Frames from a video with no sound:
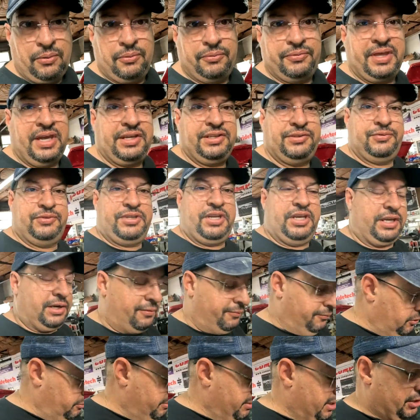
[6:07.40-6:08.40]
Thanks for taking
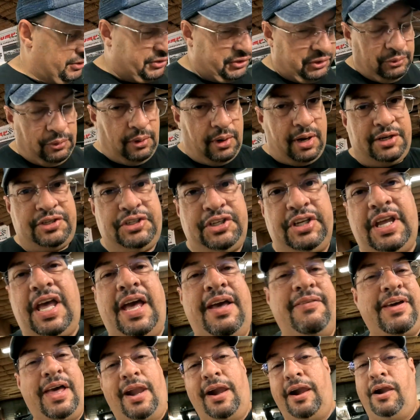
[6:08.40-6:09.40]
a few minutes and watching.
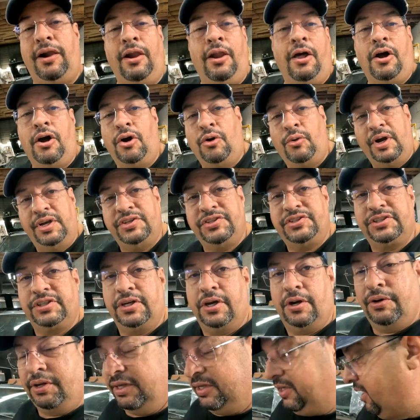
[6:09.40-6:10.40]
I've got a long ways to
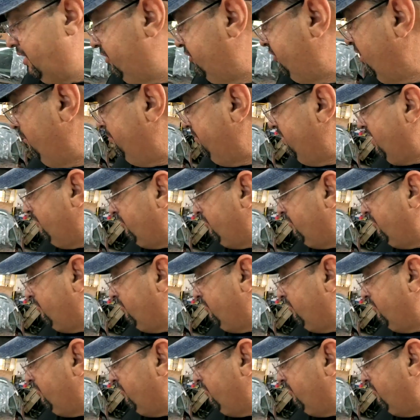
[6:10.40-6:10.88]
go to catch up to